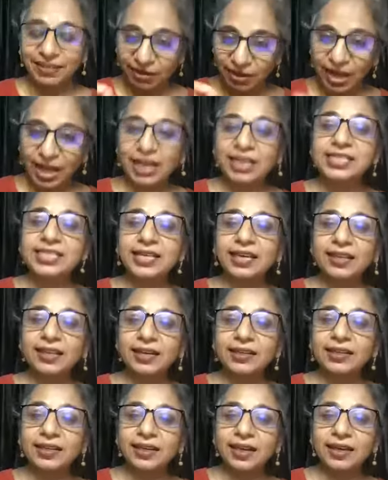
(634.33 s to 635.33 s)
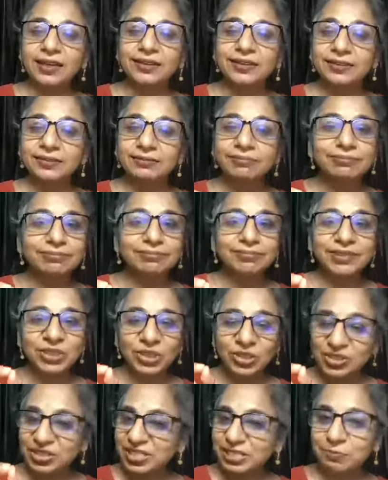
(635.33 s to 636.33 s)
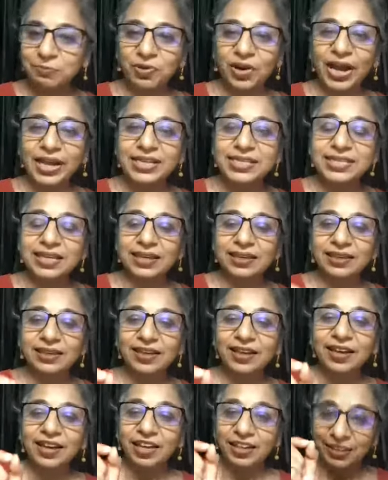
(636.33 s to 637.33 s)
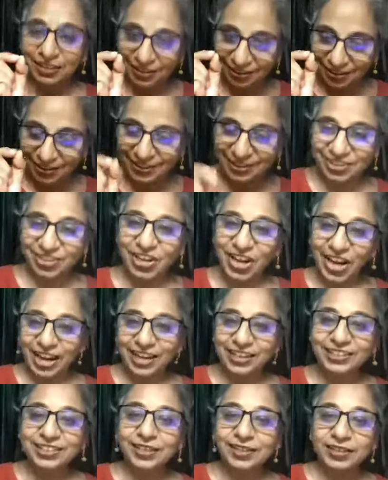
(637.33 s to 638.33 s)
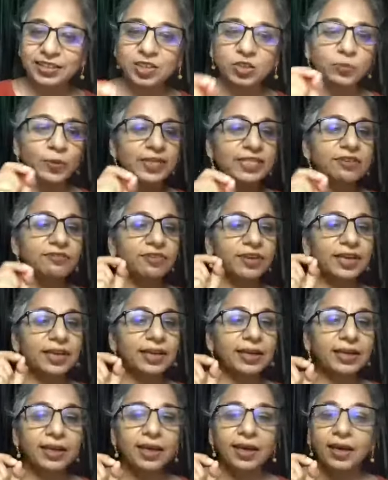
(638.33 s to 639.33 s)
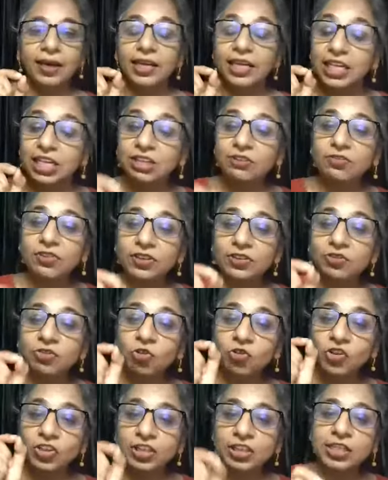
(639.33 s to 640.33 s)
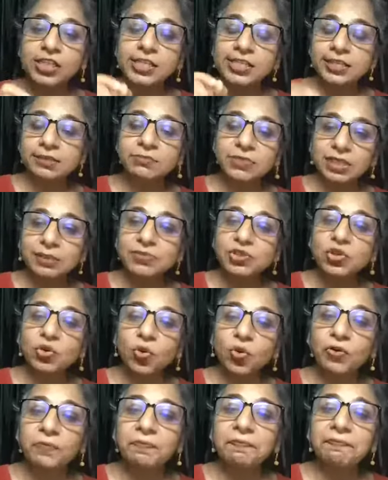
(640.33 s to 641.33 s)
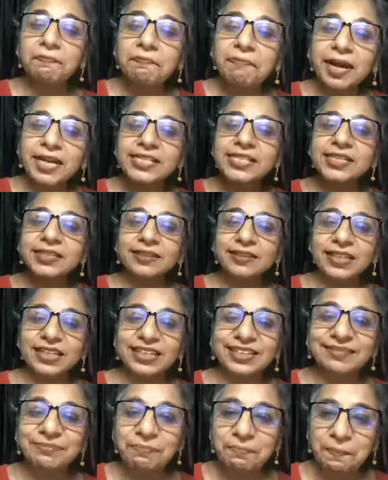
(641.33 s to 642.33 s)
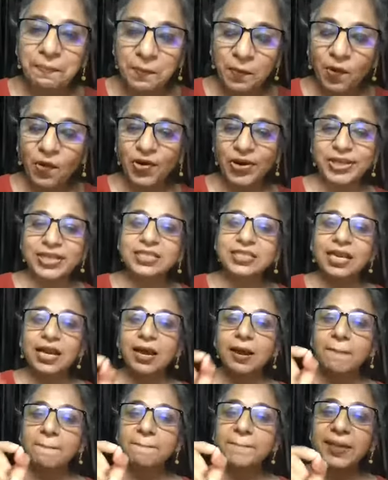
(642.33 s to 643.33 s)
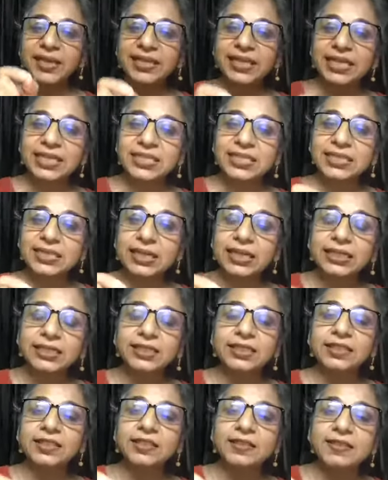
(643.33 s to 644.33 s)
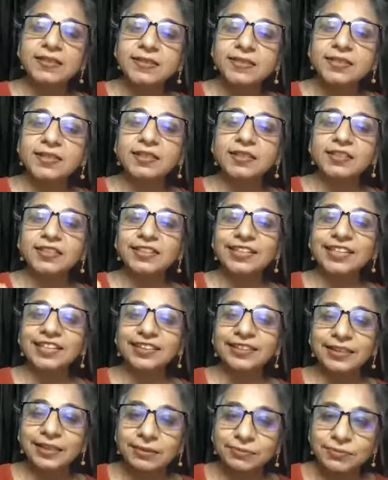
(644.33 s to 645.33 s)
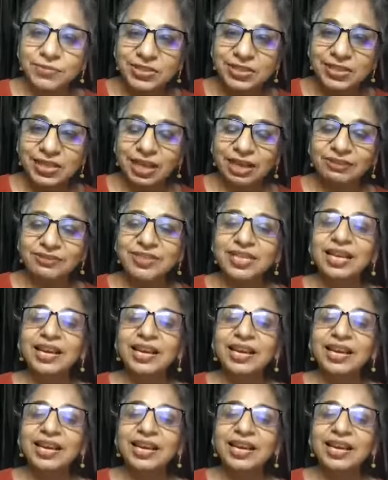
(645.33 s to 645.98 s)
I'll say that again. It's surprising. And specifically, even though girls sometimes score better than boys, but they start considering themselves